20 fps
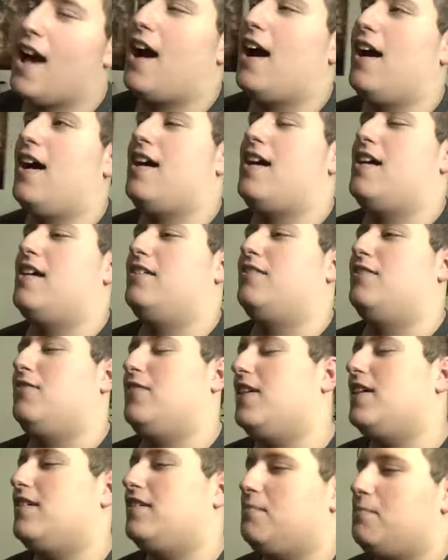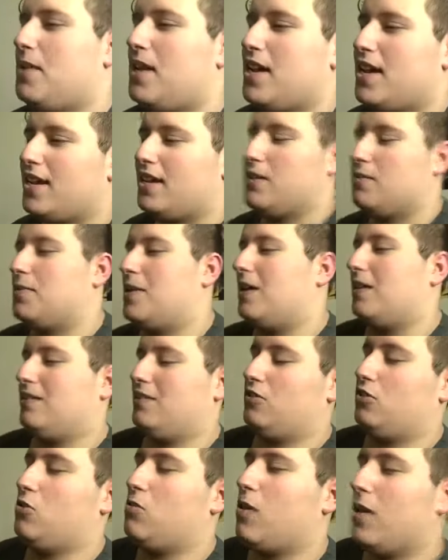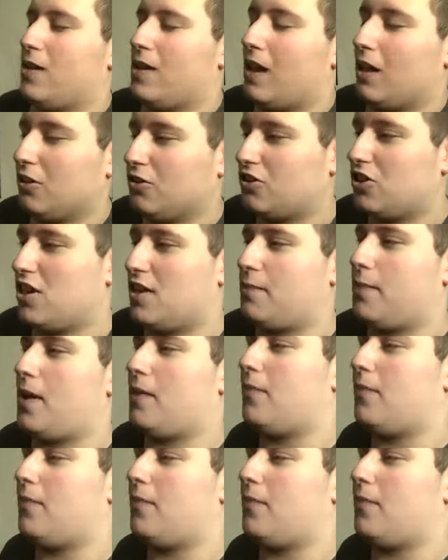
The reason being is because it's $20 cheaper.